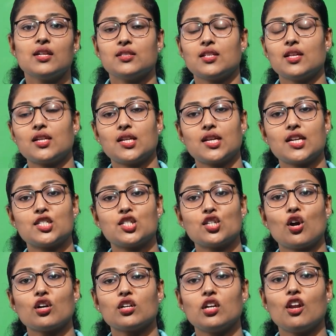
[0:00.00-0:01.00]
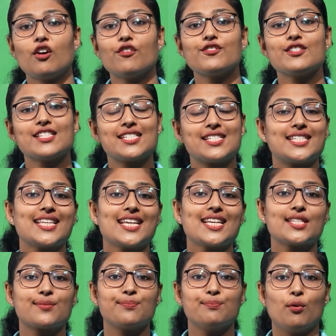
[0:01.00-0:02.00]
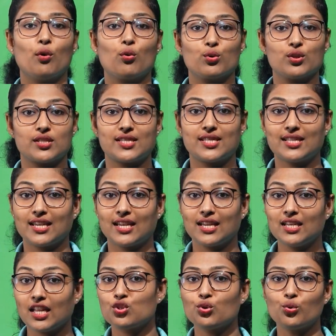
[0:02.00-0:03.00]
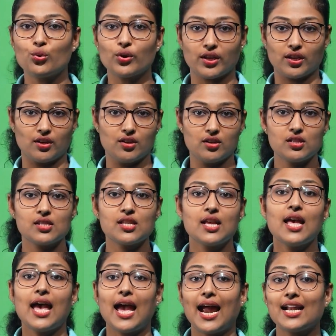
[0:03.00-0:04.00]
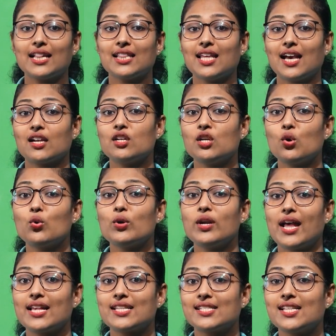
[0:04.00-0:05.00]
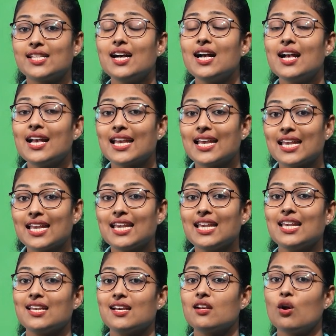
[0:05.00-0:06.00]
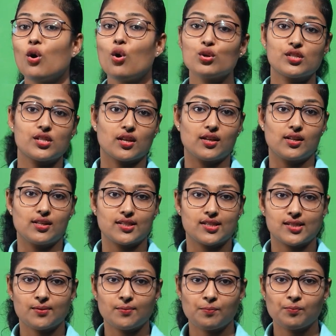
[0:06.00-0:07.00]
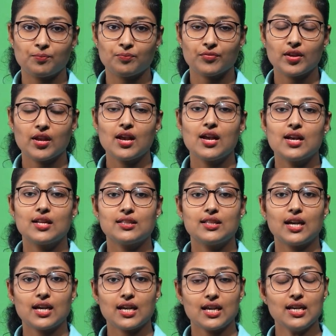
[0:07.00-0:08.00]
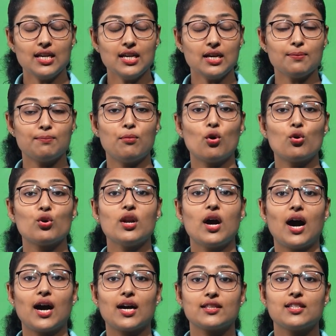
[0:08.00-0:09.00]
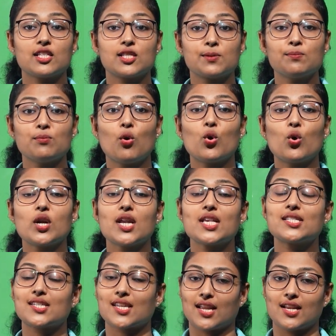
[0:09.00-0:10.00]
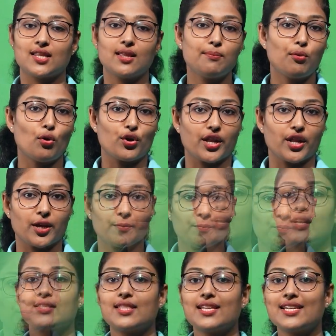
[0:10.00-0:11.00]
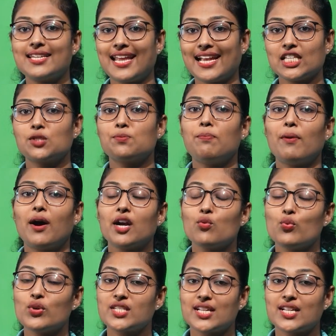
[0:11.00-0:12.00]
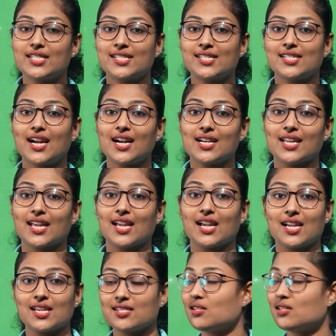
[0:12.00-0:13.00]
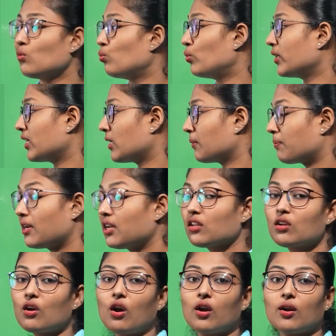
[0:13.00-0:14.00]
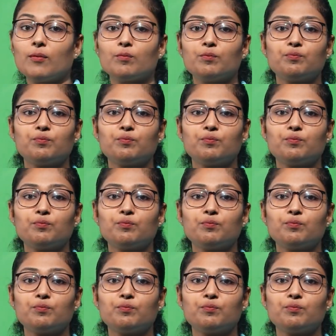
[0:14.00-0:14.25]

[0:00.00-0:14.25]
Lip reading: There are a total of 6 bones in 2 ears and they are known as the ear ossicles. The ear bone are the smallest in the body. The next part we shall study is the vertebral column.